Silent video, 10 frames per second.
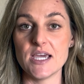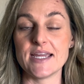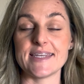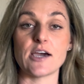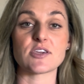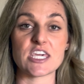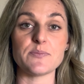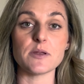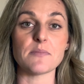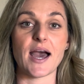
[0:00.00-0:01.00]
Now keep
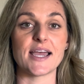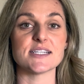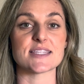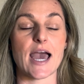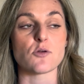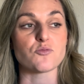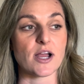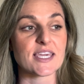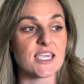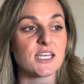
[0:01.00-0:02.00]
in mind that
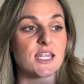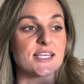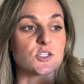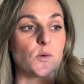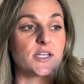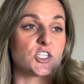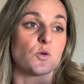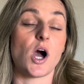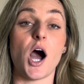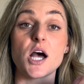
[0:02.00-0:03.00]
rucking is going to
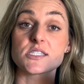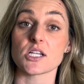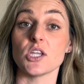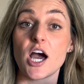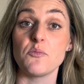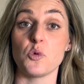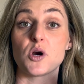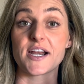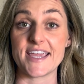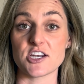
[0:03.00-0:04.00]
cost a lot
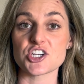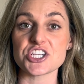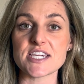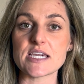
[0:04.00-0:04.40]
more energy,